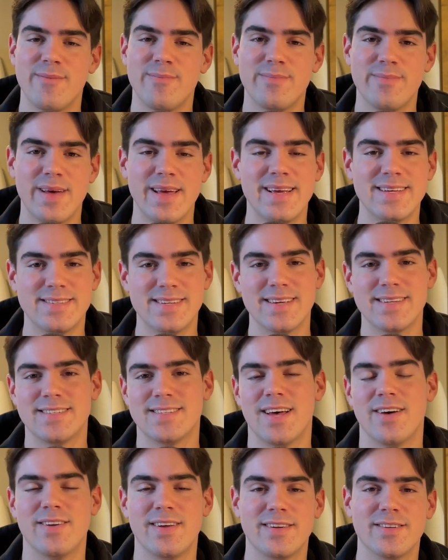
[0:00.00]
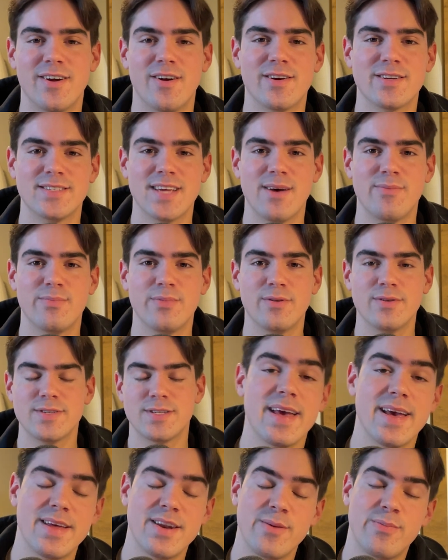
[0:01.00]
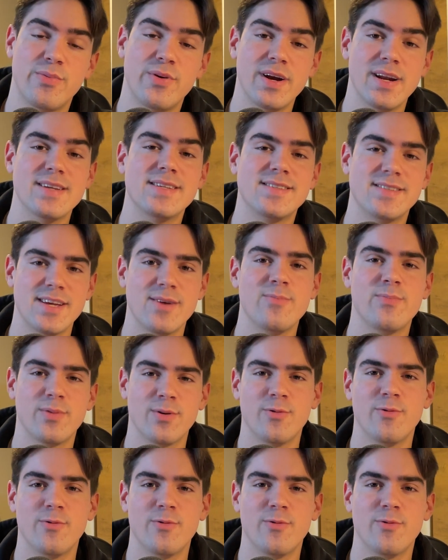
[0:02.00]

amazing sounding dark samples in a pretty simple